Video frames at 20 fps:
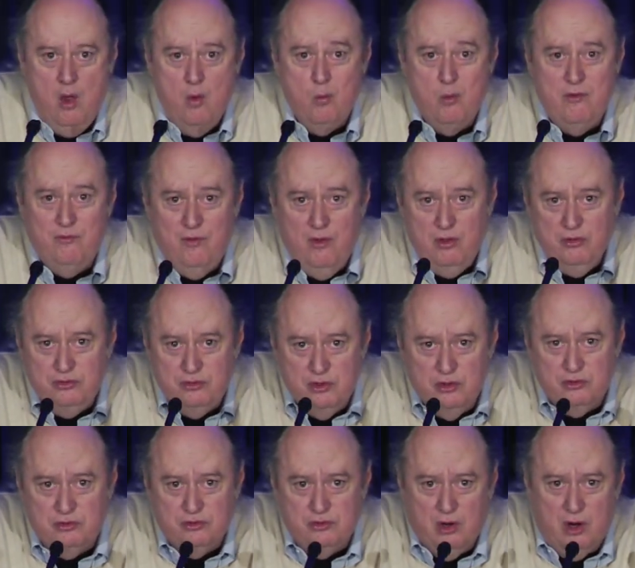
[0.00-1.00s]
We've
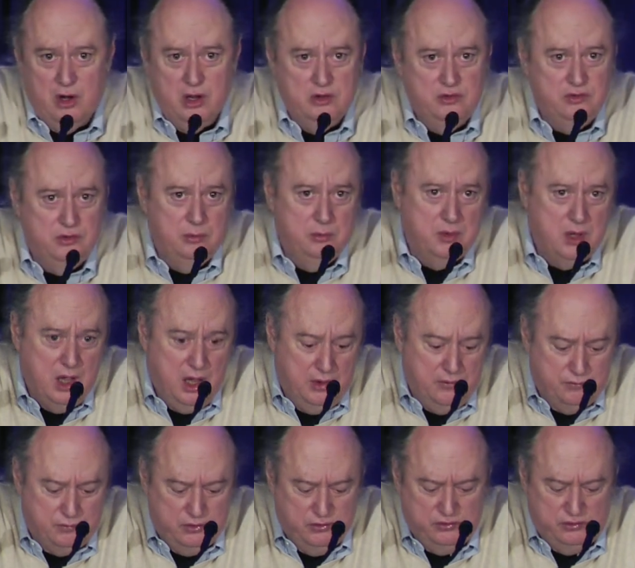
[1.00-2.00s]
also started some
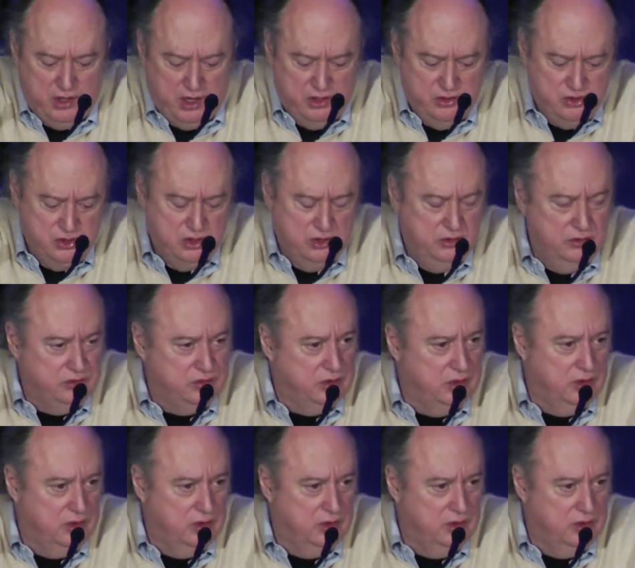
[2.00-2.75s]
conversations,